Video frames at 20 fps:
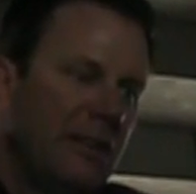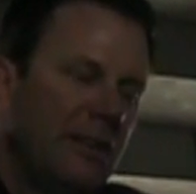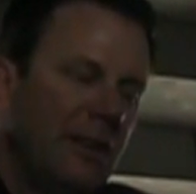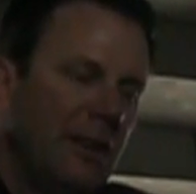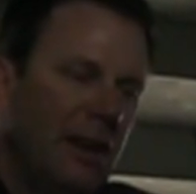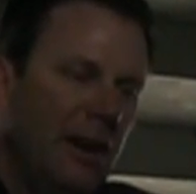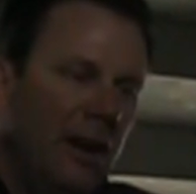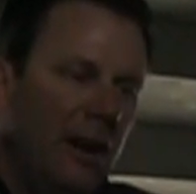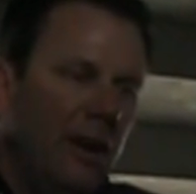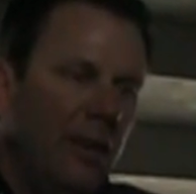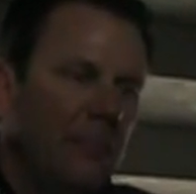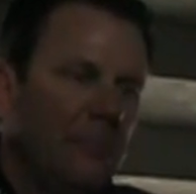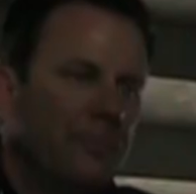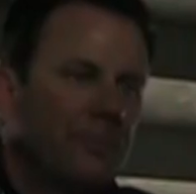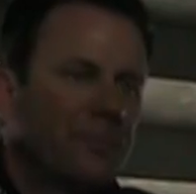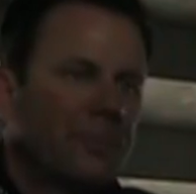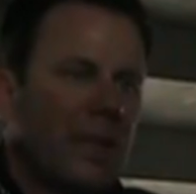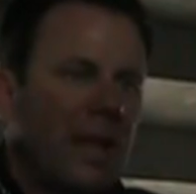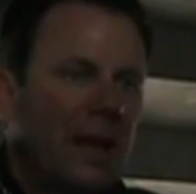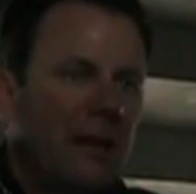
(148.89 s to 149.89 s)

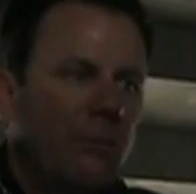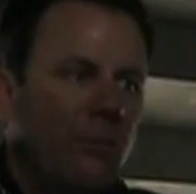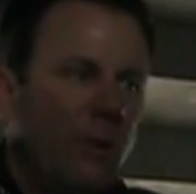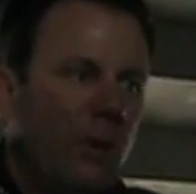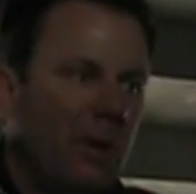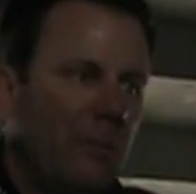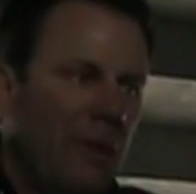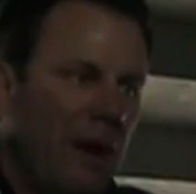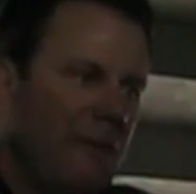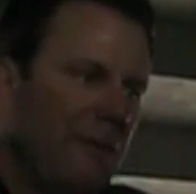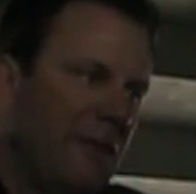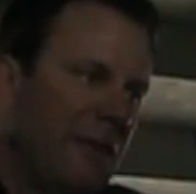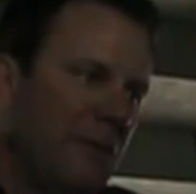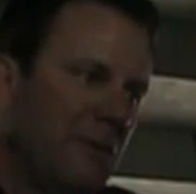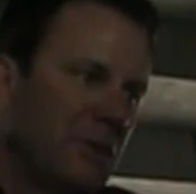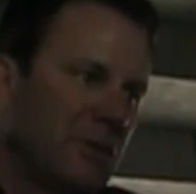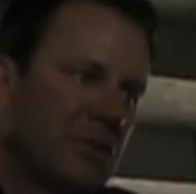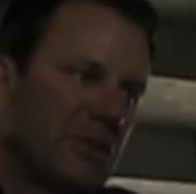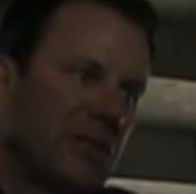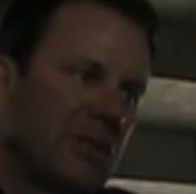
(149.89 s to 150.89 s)
and one of my
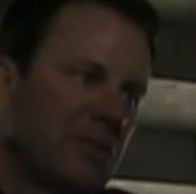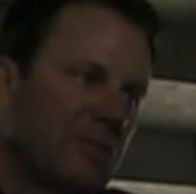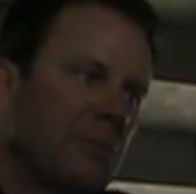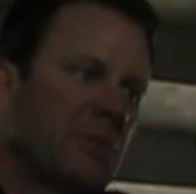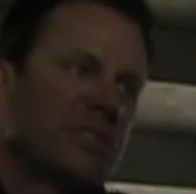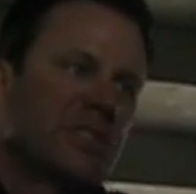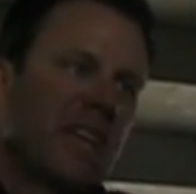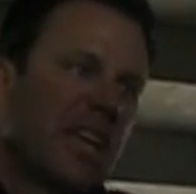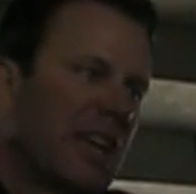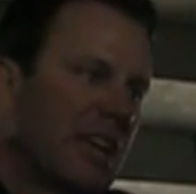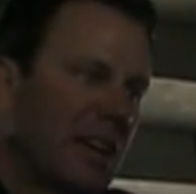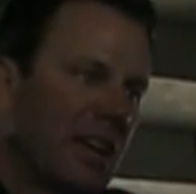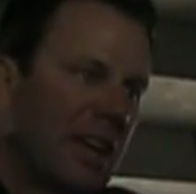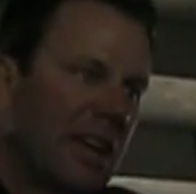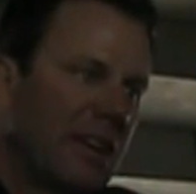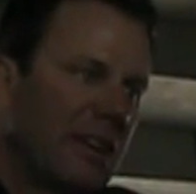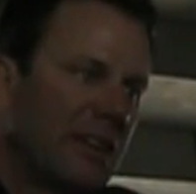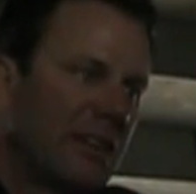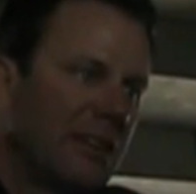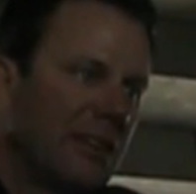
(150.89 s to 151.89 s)
favorites is Muskegon
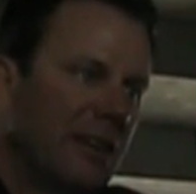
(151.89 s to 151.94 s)
Lake.